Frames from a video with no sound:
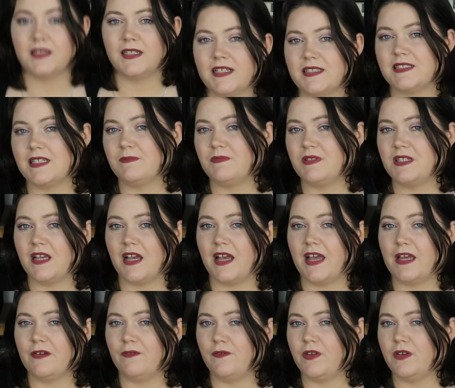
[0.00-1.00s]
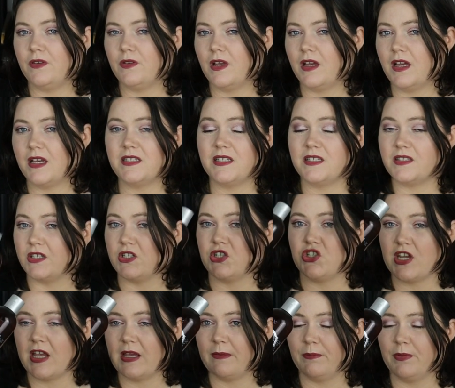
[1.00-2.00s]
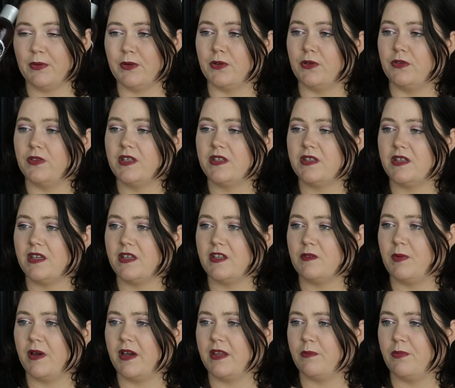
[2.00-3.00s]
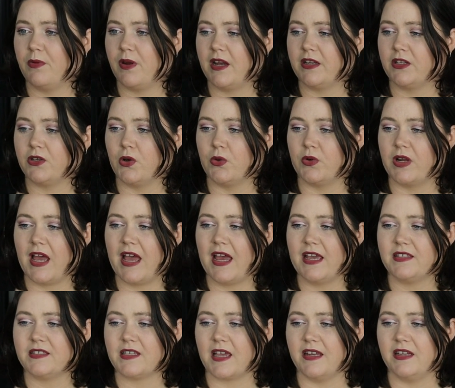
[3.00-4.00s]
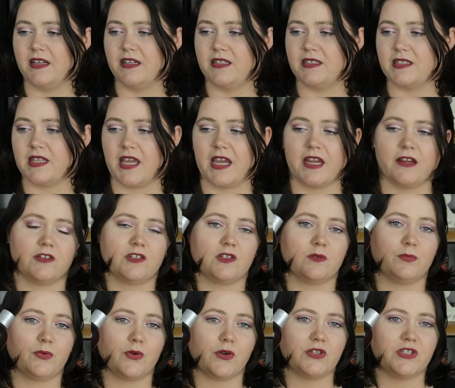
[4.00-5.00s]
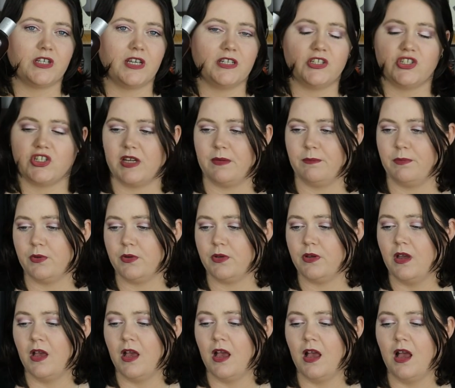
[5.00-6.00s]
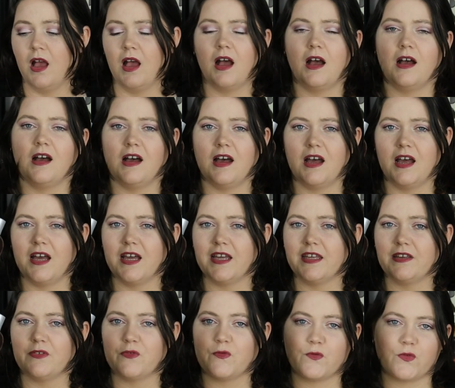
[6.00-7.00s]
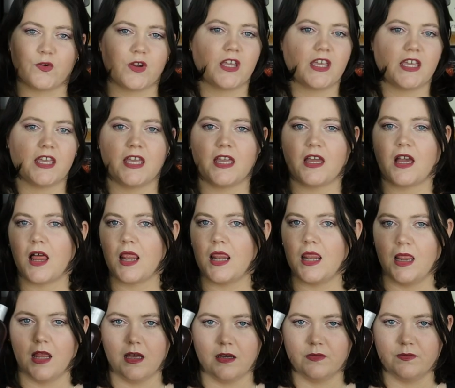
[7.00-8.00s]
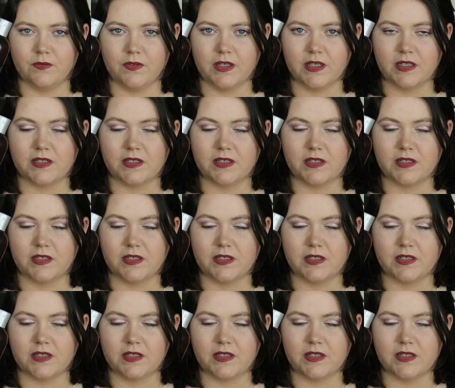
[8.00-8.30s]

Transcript: The next empty I have for you guys is a shampoo. This is by the brand called Hask, and it is the Keratin Protein Shampoo. I freaking love